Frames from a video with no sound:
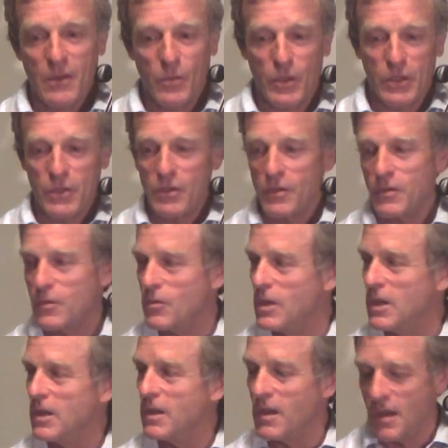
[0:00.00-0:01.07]
which
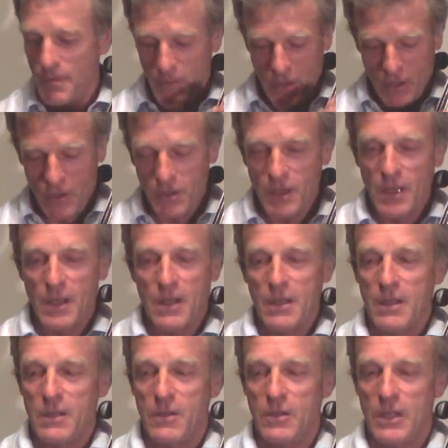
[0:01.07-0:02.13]
string I'm going
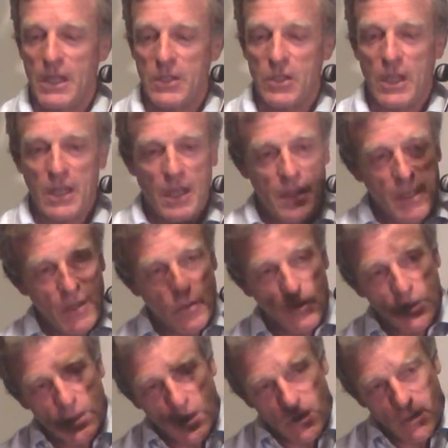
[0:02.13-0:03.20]
to touch. And I think
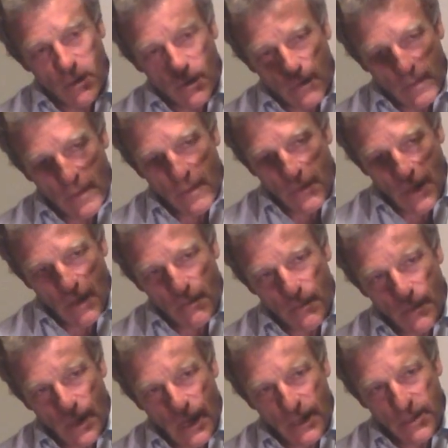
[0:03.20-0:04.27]
also that the
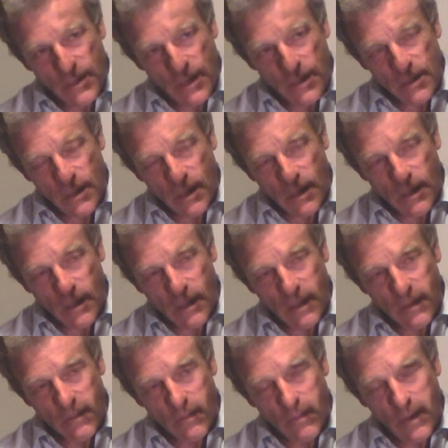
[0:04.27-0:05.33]
thumb acts as a
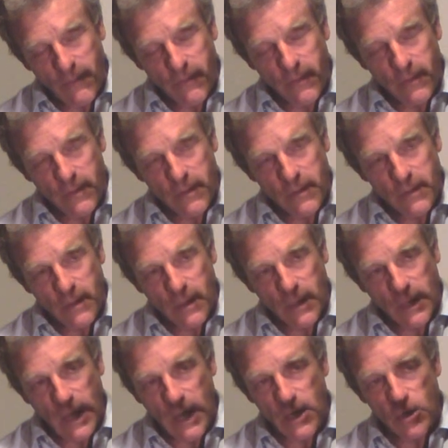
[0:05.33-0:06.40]
reference, a
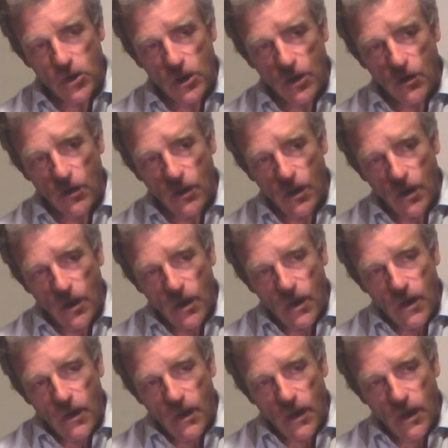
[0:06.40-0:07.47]
gauging
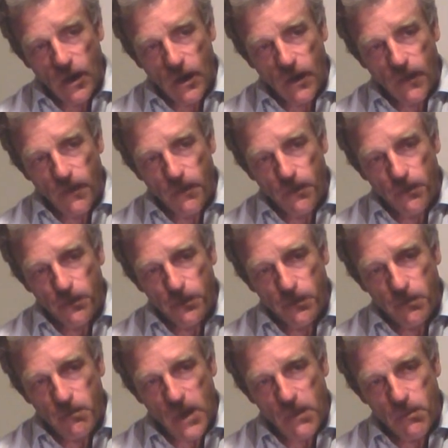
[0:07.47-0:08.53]

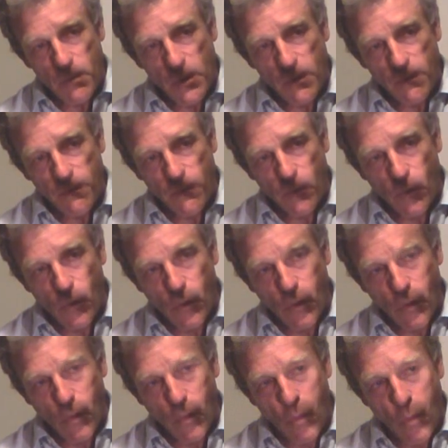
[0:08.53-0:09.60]
member
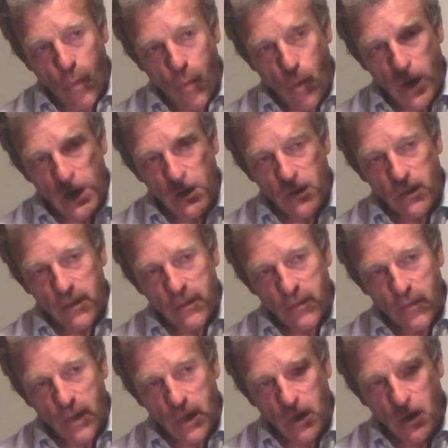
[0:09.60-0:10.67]
for when the
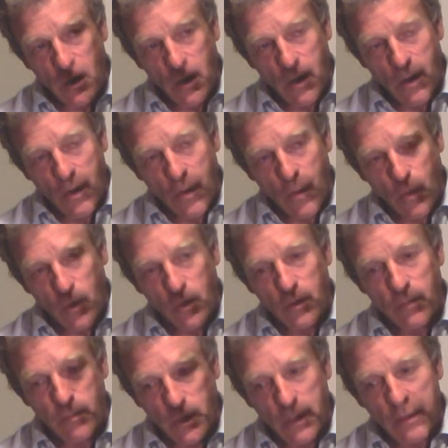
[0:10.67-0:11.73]
string
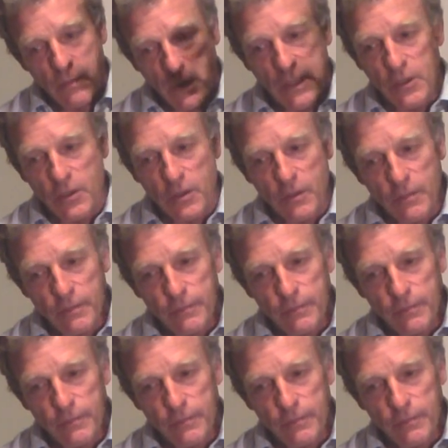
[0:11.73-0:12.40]
will be reached.